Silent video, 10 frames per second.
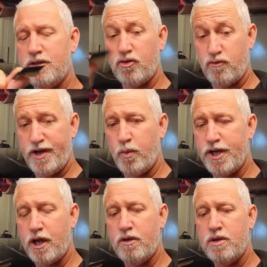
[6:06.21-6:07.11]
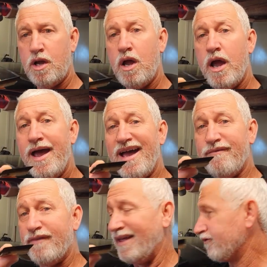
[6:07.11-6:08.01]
the rear window, and then the